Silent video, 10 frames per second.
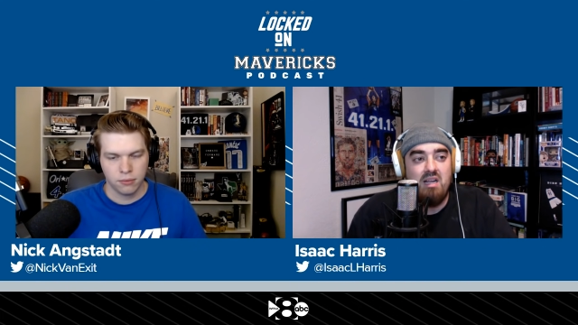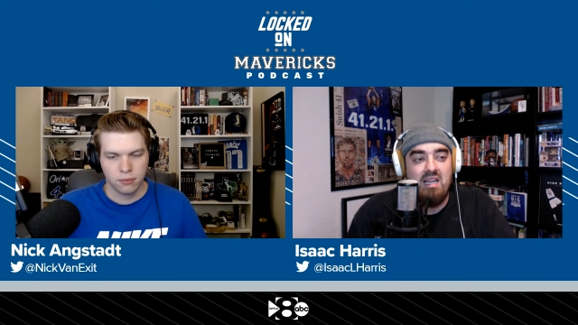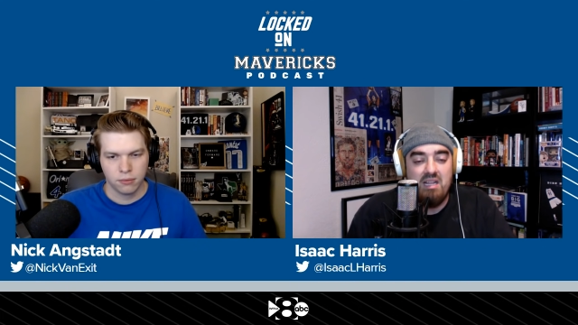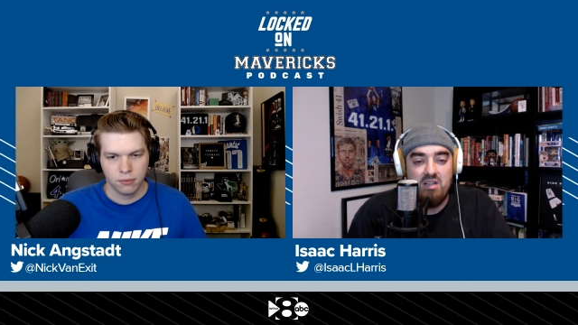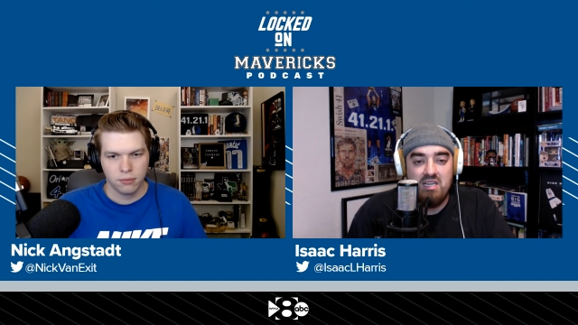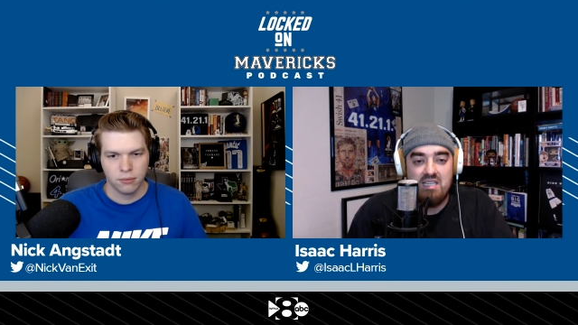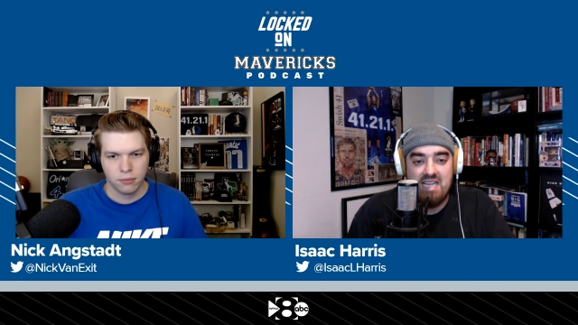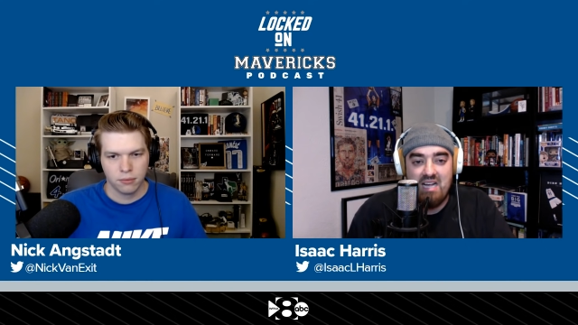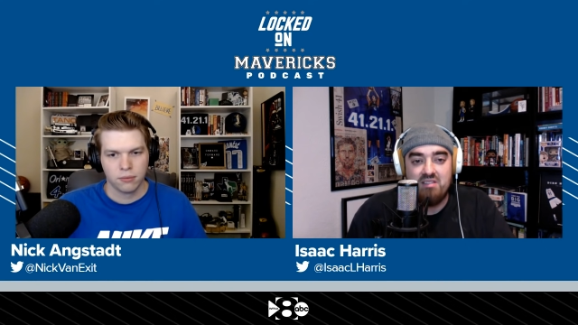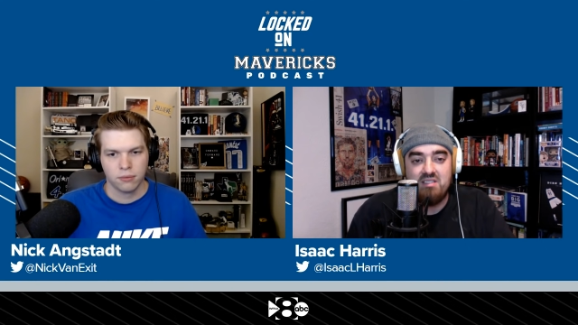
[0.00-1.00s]
Speaker 1: and they look at
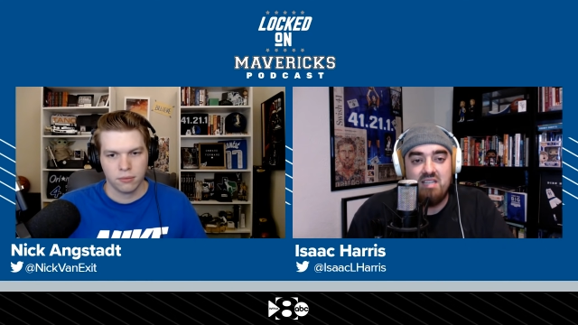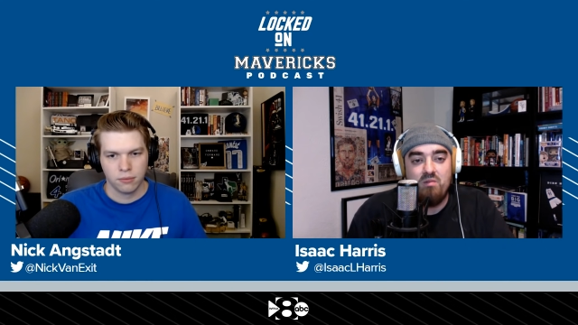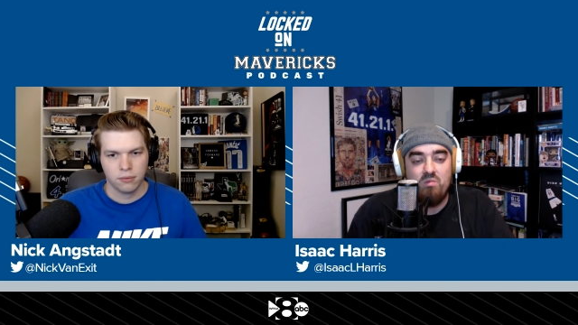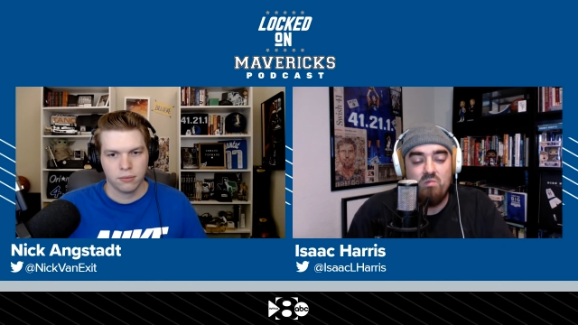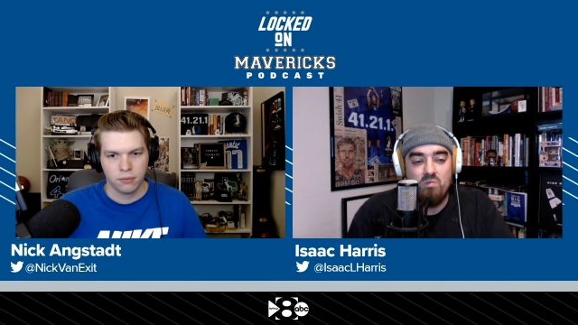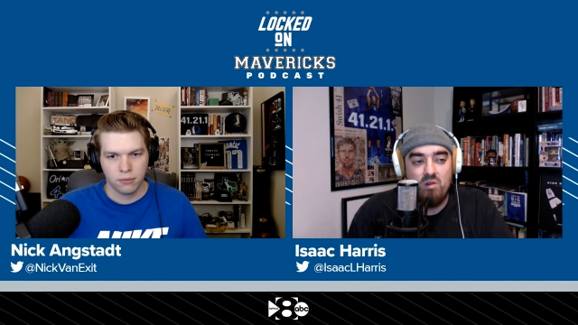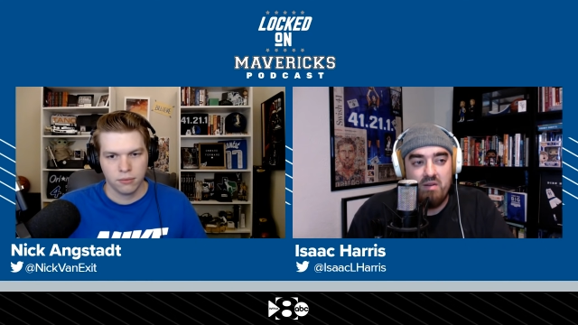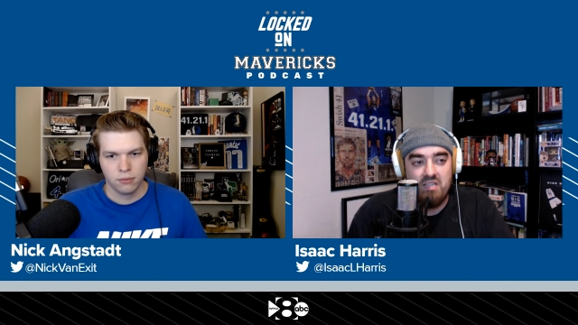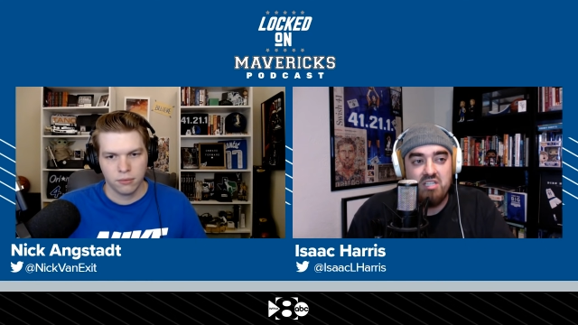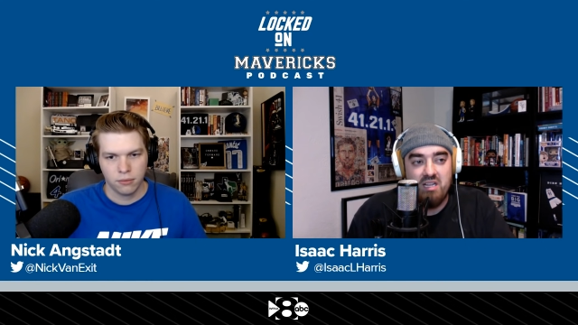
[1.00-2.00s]
Dallas and say, what
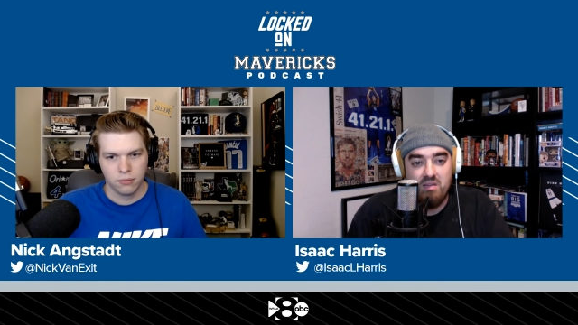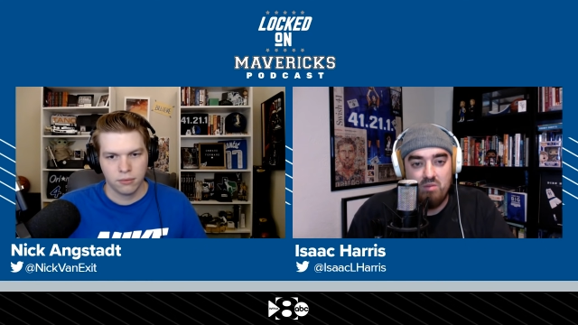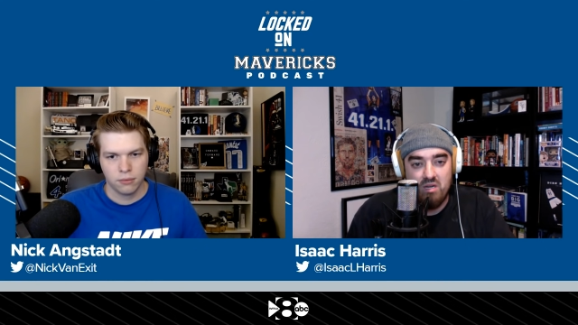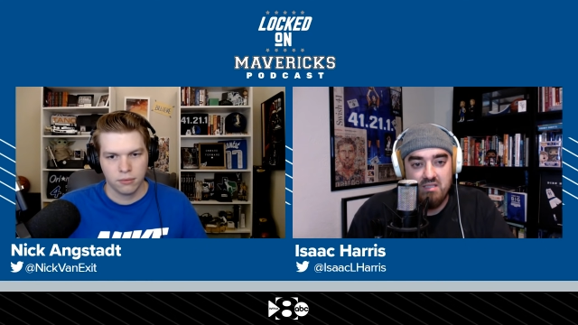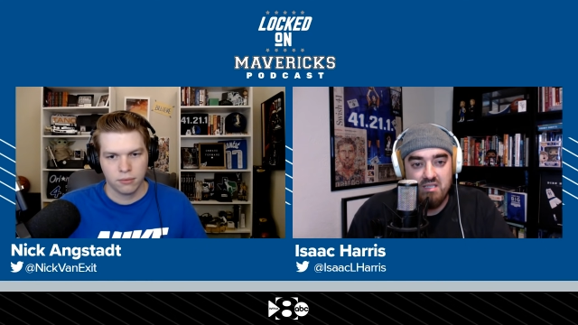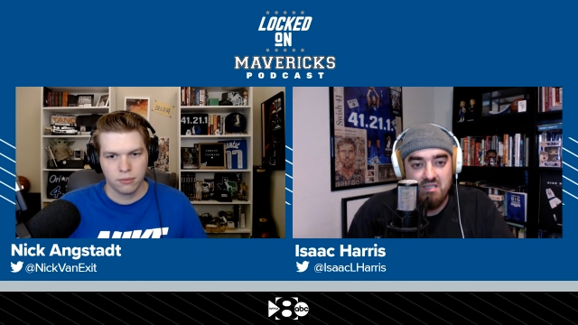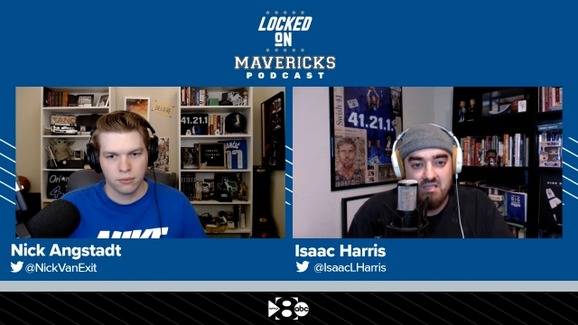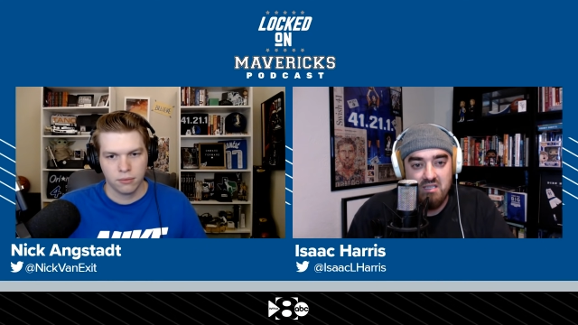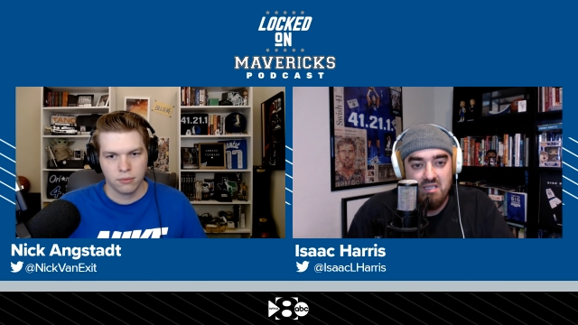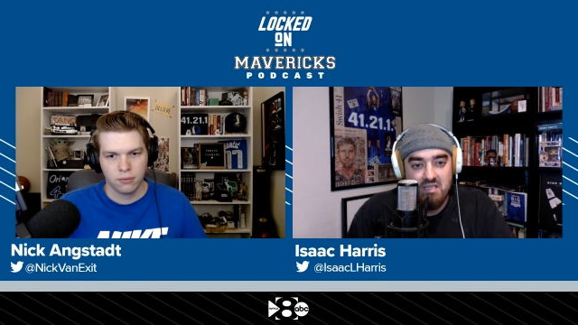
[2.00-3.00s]
about Jalen Brunson?
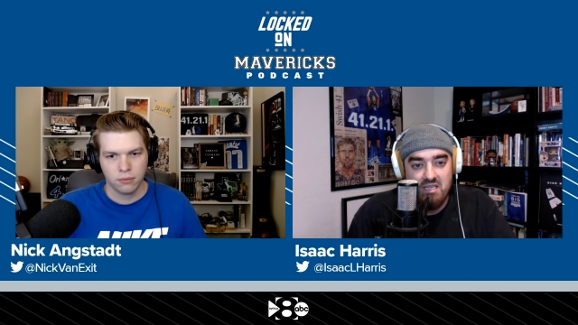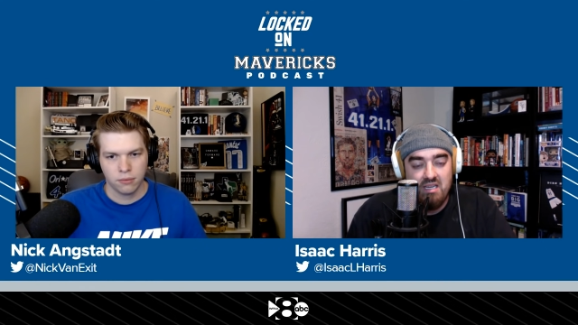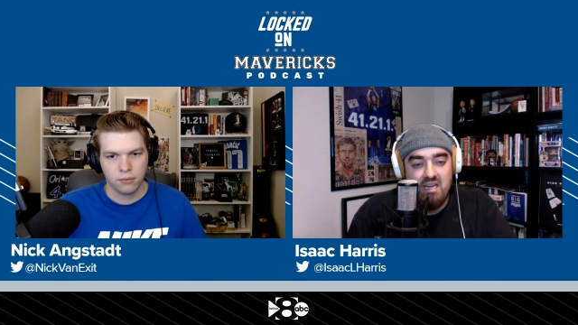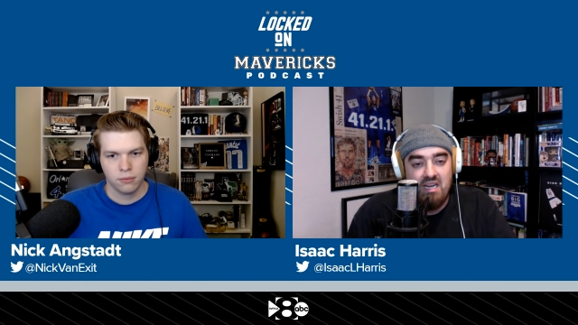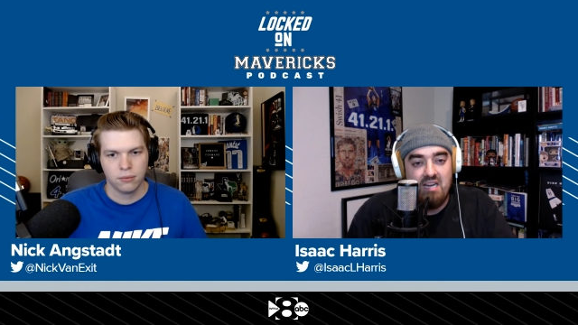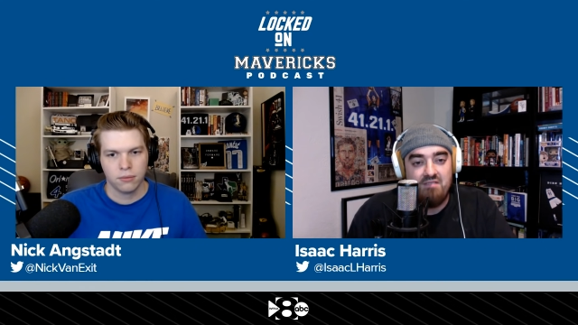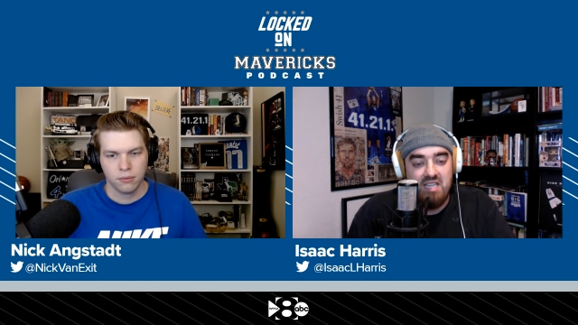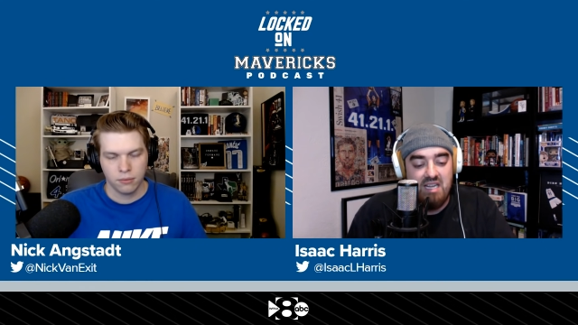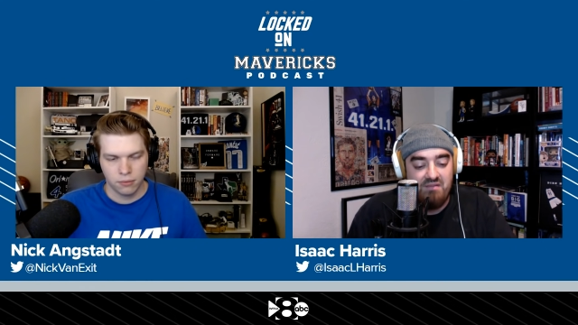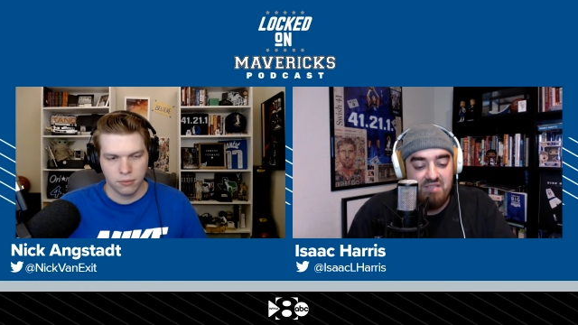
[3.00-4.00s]
And
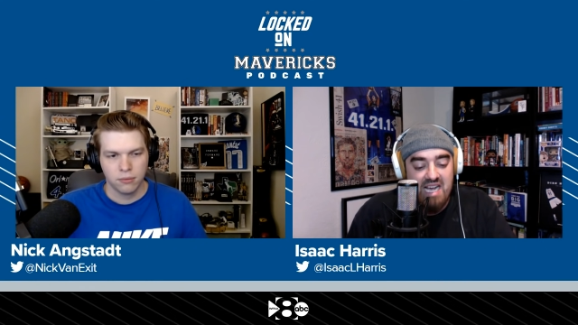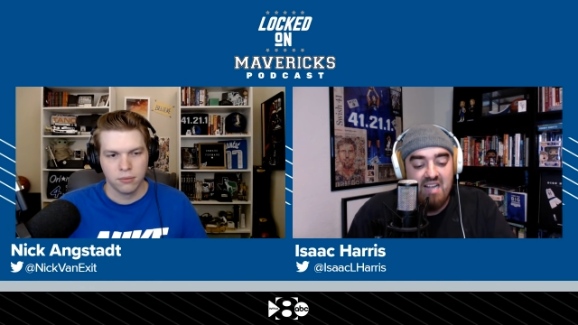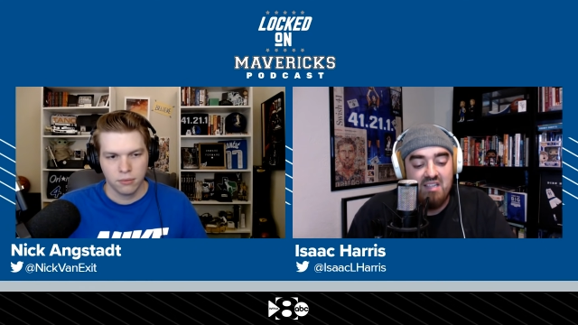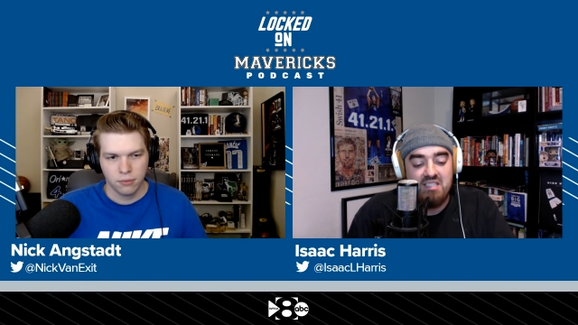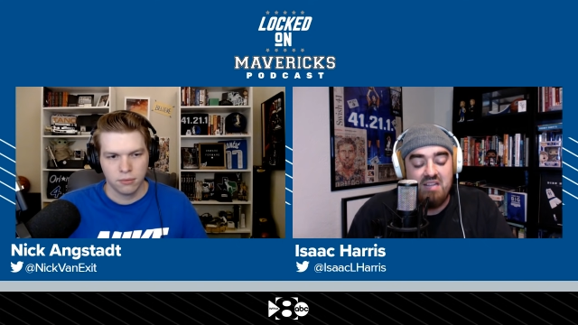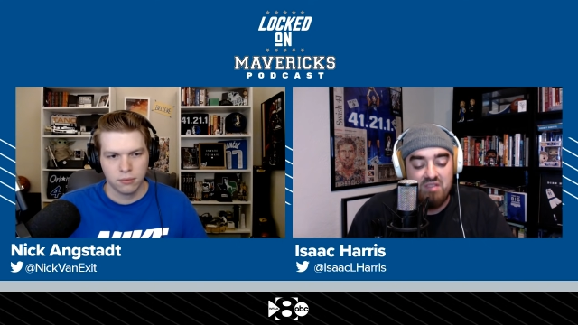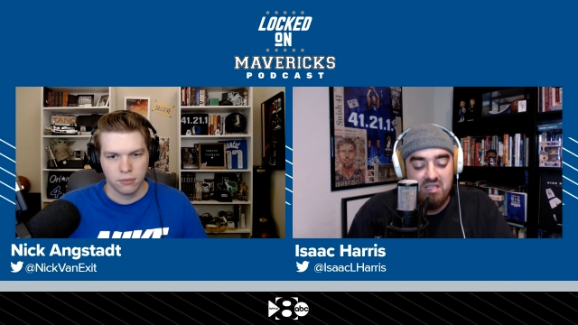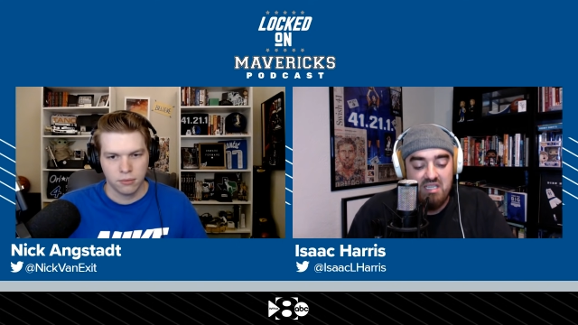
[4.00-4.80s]
if, if Dallas, if the